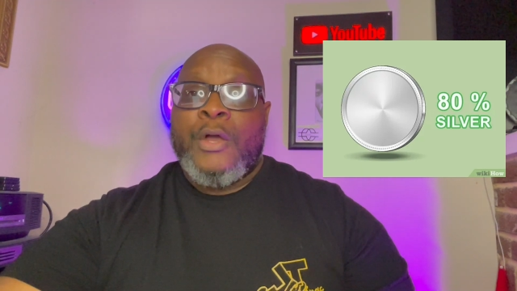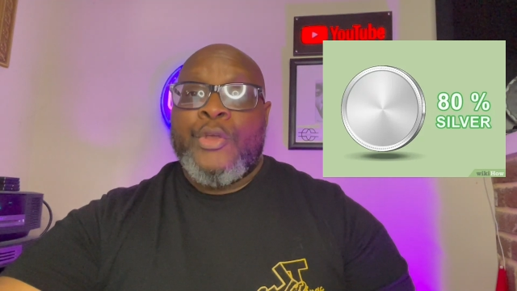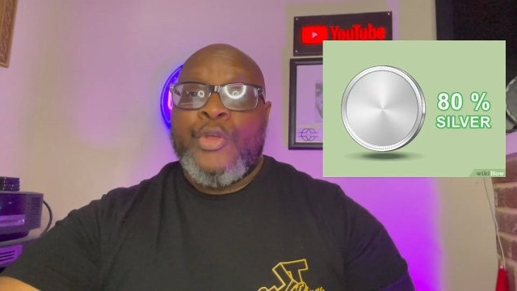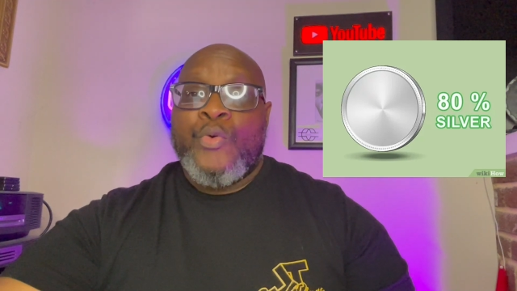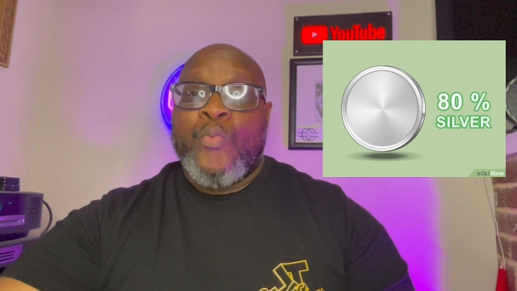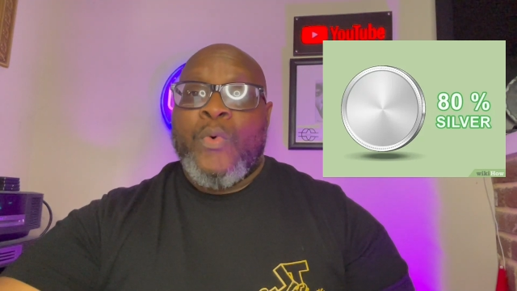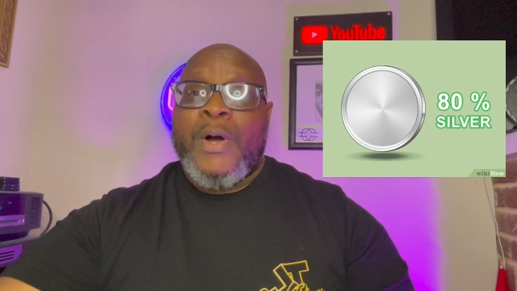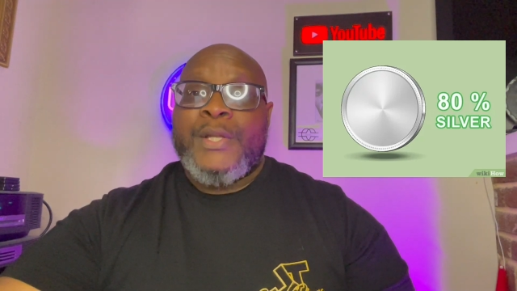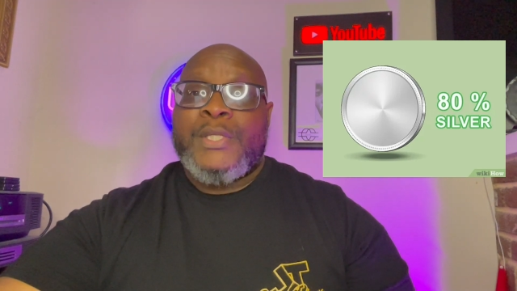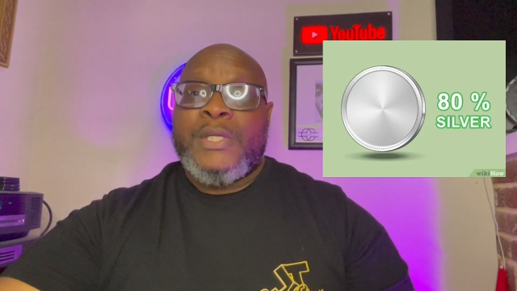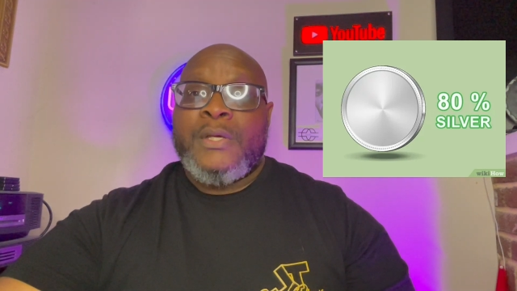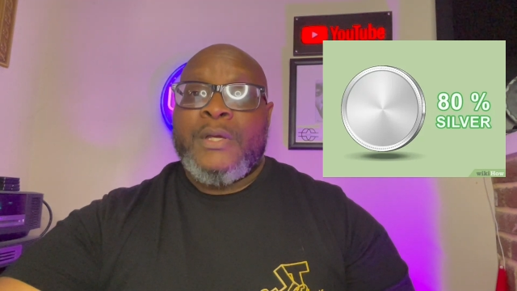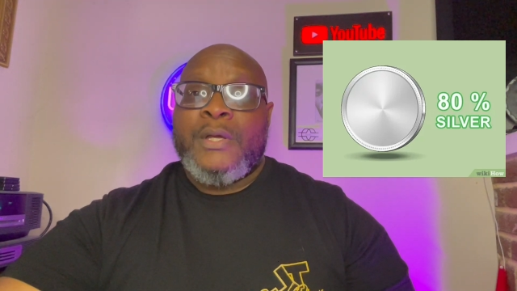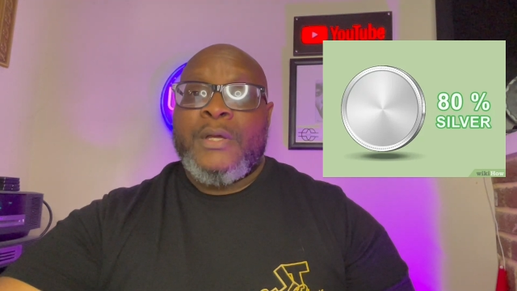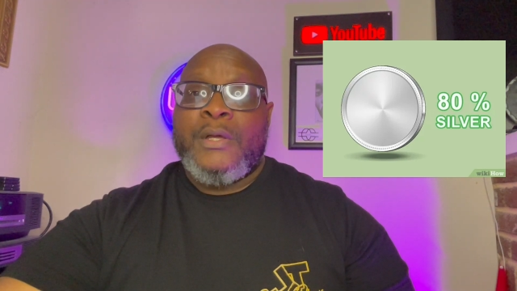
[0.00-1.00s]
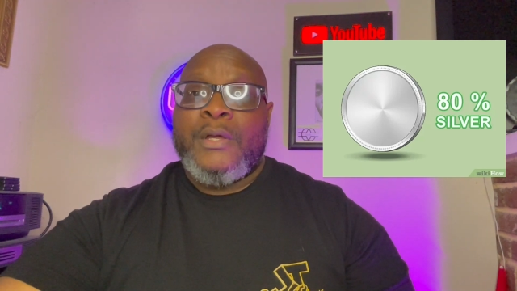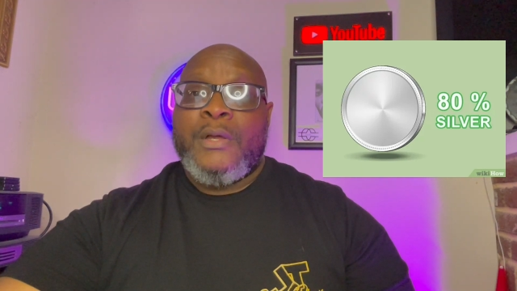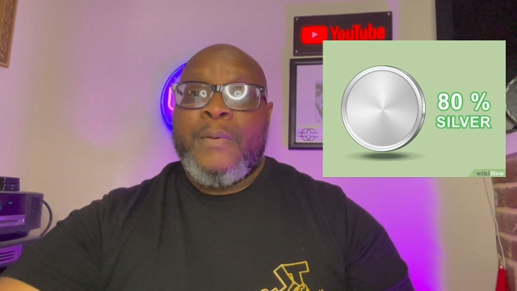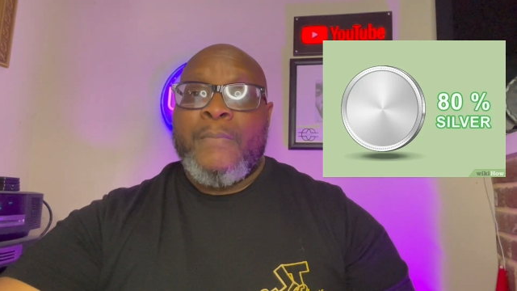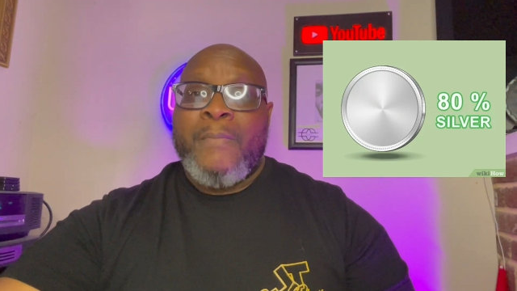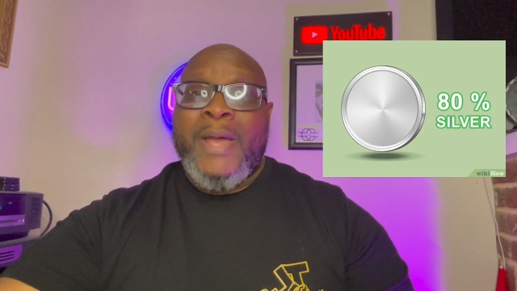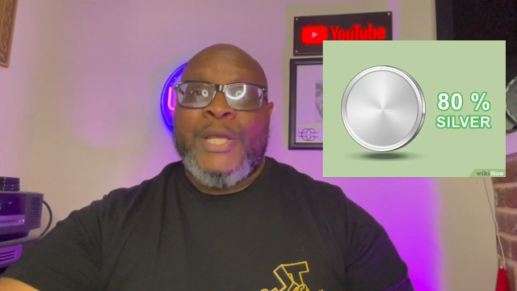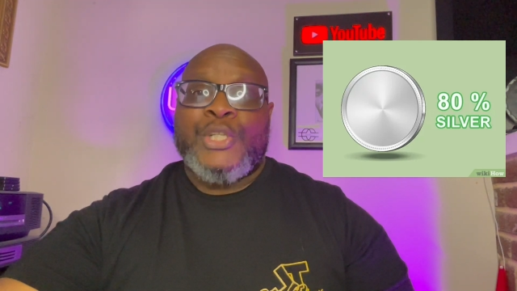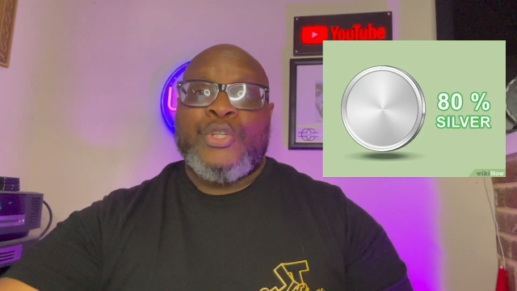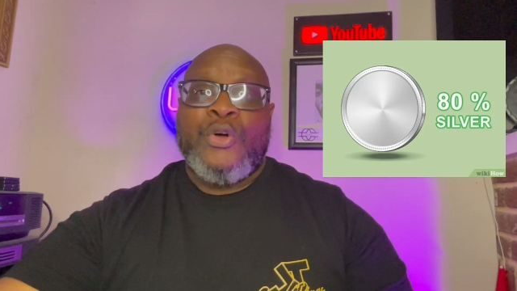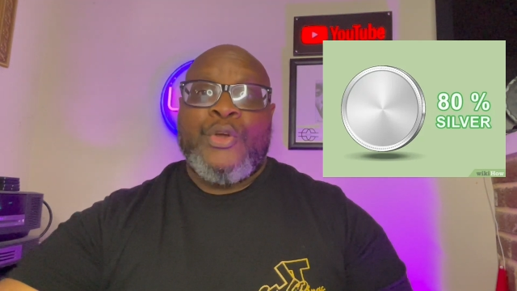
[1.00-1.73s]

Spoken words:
you want to make sure